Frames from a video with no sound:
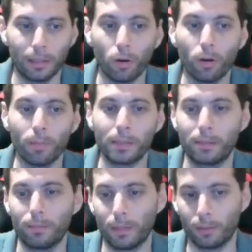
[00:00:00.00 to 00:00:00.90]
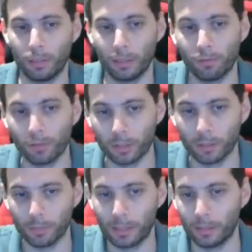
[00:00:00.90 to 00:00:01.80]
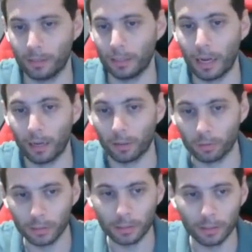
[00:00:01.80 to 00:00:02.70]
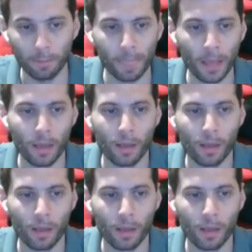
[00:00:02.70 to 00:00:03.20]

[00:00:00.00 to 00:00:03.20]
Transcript: the robust meta-reinforcement learning algorithm,